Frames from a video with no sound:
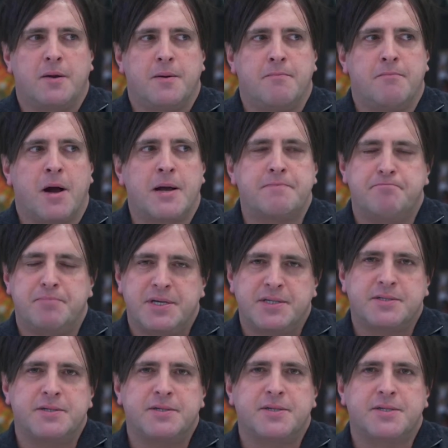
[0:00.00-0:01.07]
my
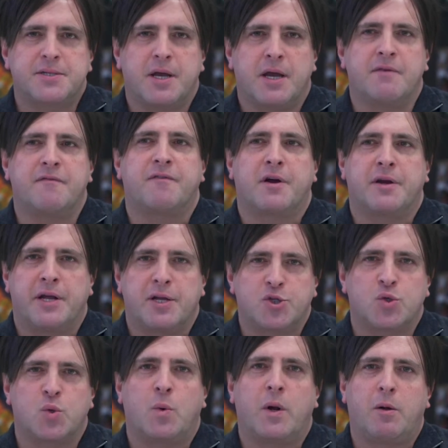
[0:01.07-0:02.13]
business and
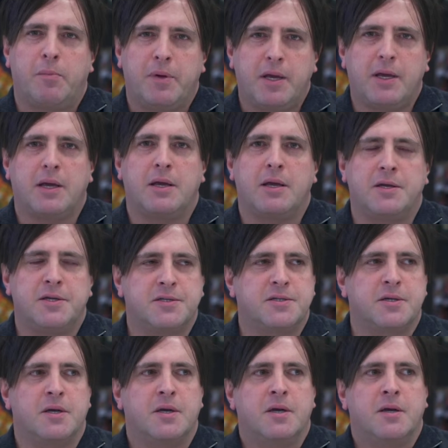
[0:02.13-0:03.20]
financial well-being is